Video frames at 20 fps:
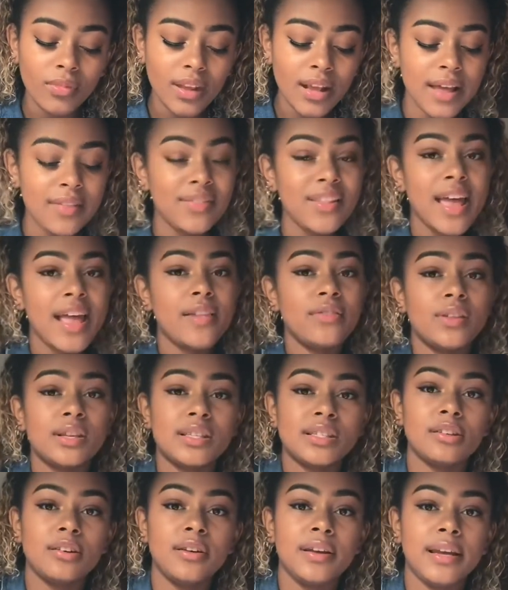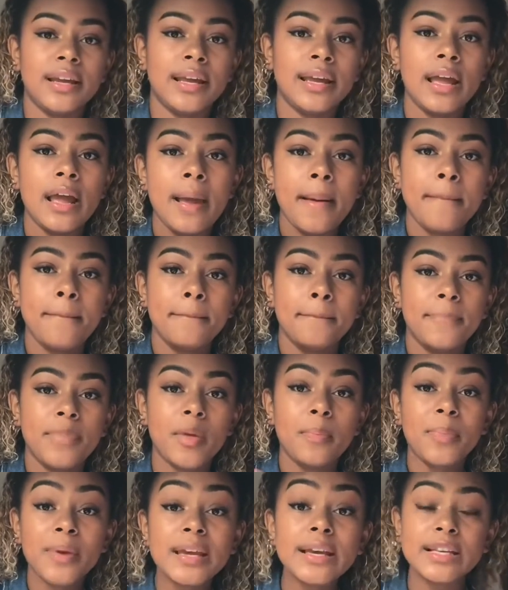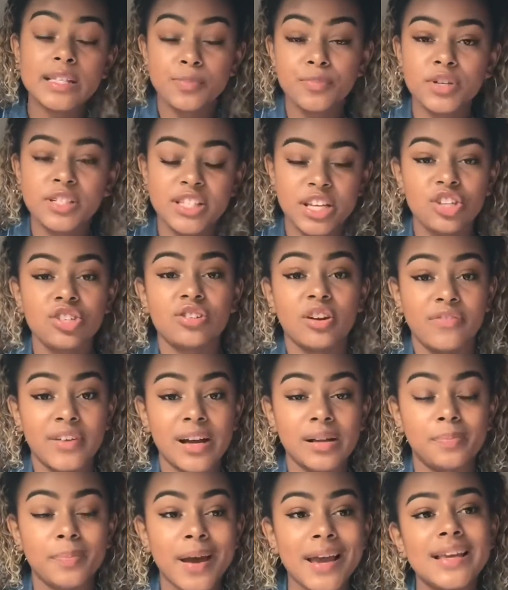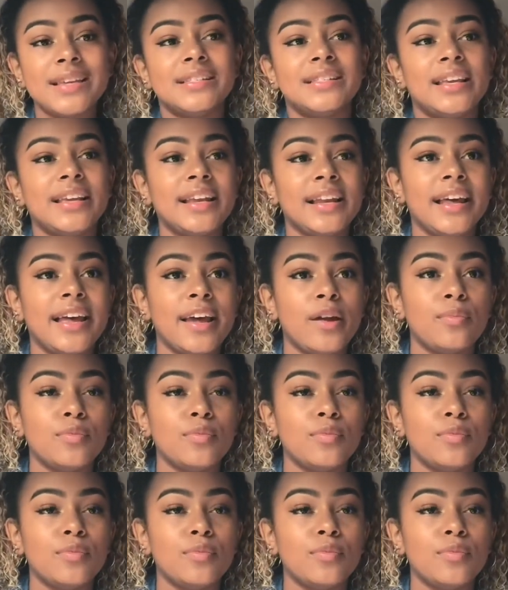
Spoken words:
And then the biggest procedure I've had basically